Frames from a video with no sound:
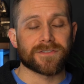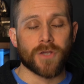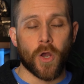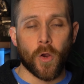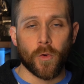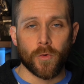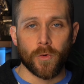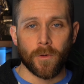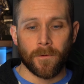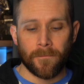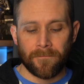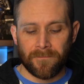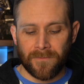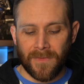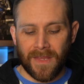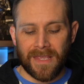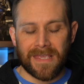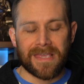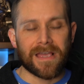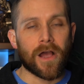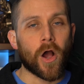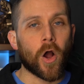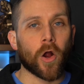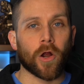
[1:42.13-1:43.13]
total
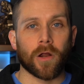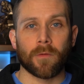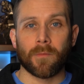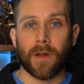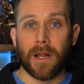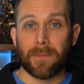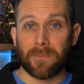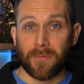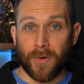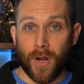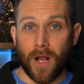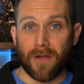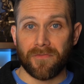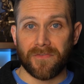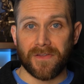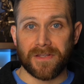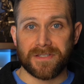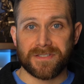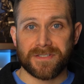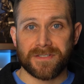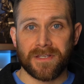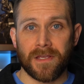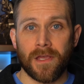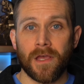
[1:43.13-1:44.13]
are my
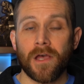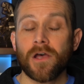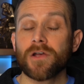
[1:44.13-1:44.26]
profits.